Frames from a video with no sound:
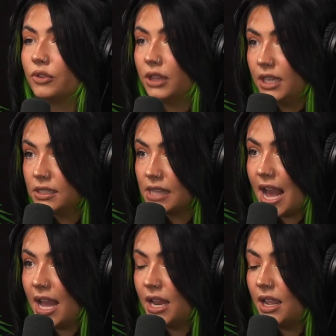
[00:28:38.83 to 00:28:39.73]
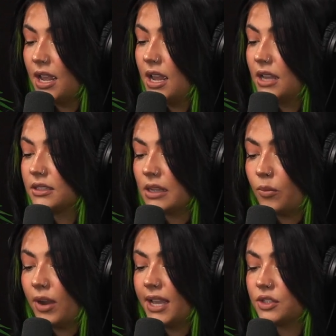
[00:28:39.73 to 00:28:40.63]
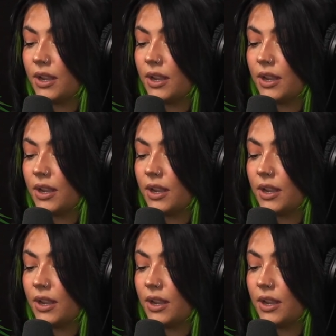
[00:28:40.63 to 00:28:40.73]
release that some way.